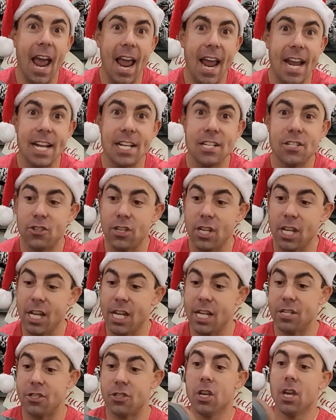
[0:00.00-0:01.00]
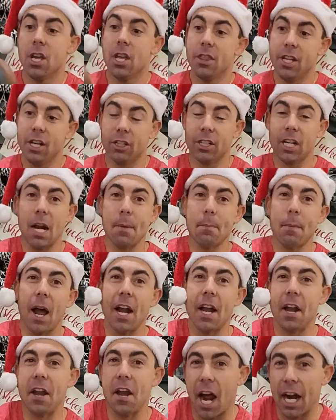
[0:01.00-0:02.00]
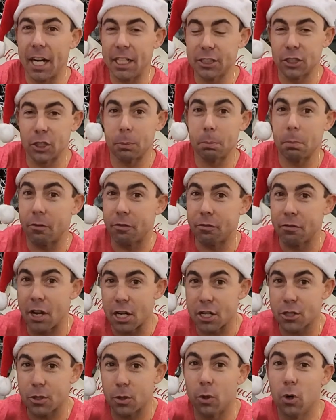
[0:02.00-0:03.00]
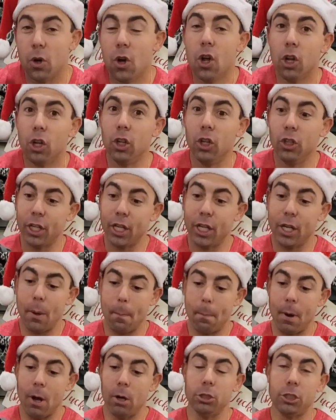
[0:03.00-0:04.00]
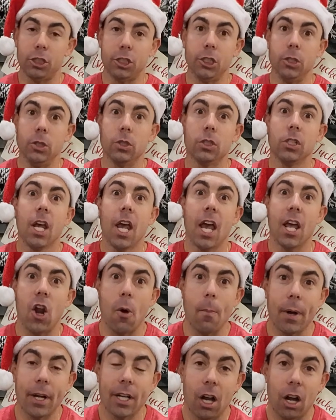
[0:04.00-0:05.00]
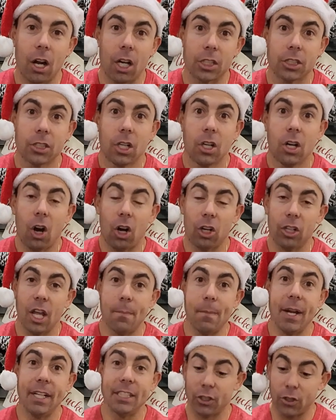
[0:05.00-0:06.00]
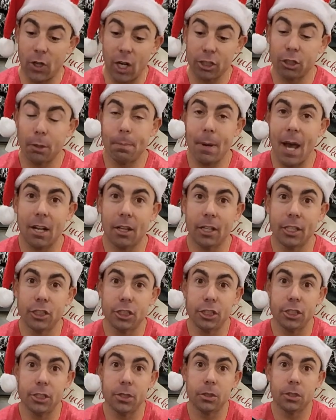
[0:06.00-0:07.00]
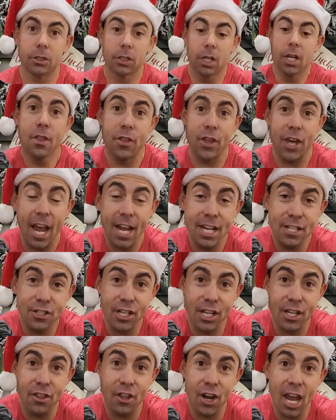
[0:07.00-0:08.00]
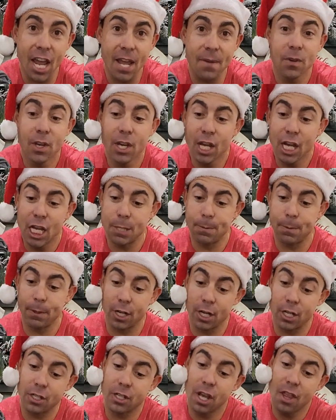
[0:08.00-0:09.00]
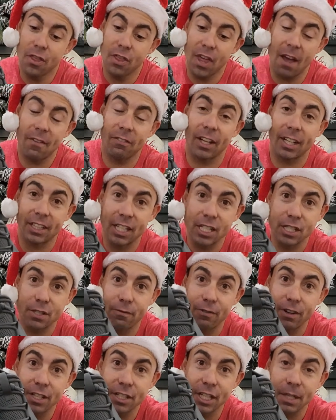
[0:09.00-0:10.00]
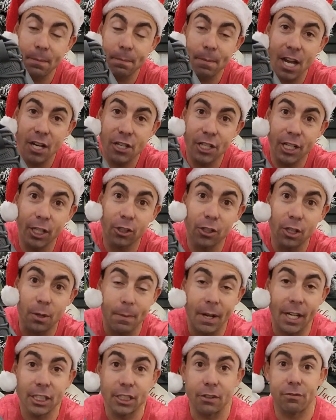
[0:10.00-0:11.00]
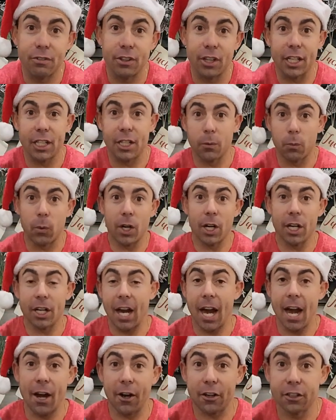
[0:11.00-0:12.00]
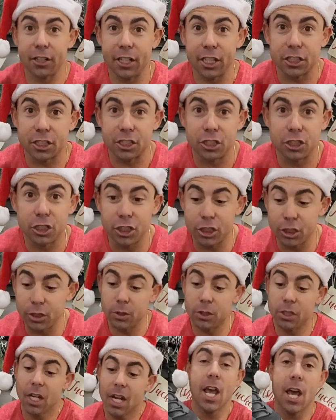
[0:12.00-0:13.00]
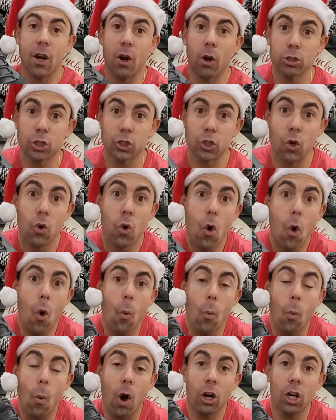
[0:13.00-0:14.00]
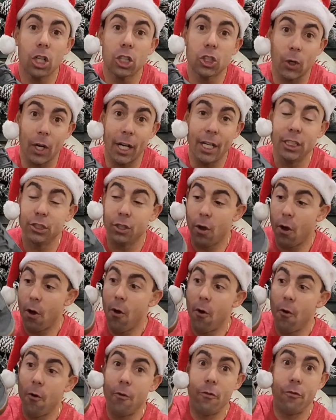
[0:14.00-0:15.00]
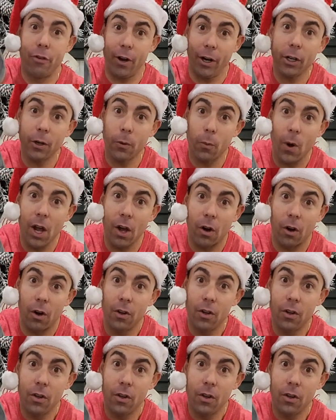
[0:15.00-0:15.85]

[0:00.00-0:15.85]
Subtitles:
ACs. They're kind of my nicer, professional looking boat shoes, and oh my gosh, are they amazing. They're actually paddling shoes. The AC in the name is because they have like this venting mesh here that makes it feel like you're wearing air-conditioned shoes, and also water drains very well